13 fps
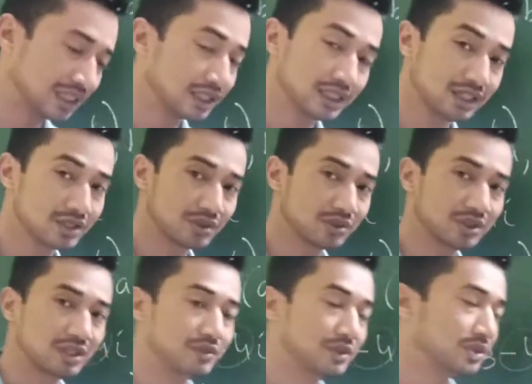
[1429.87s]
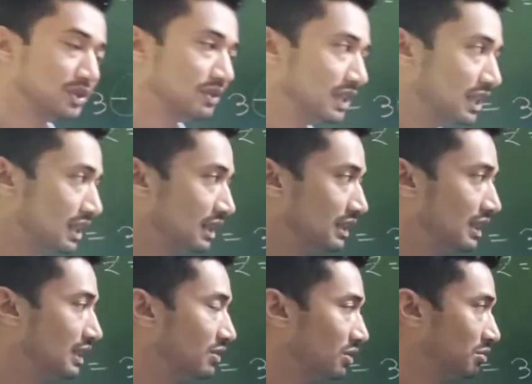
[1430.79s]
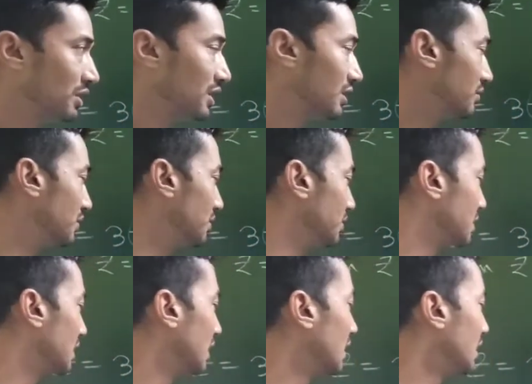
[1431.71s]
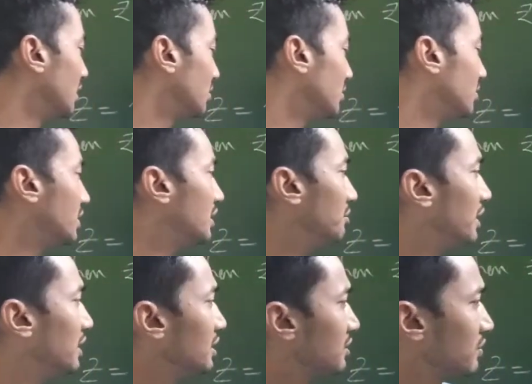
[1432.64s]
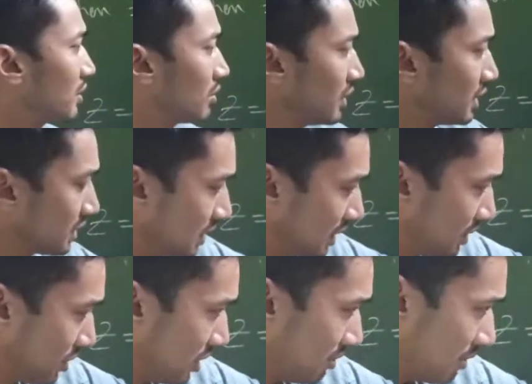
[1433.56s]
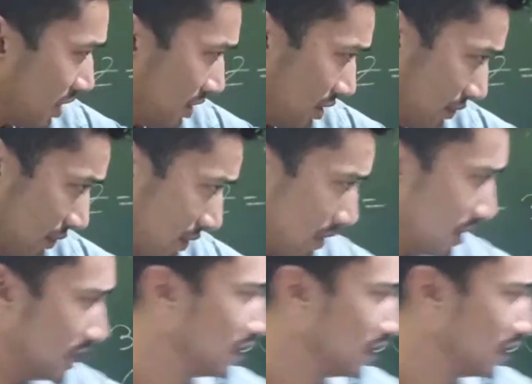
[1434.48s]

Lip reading: there's no confusion regarding that, don't be confused. So 3 minus 4, where does it lie? 3 minus 4,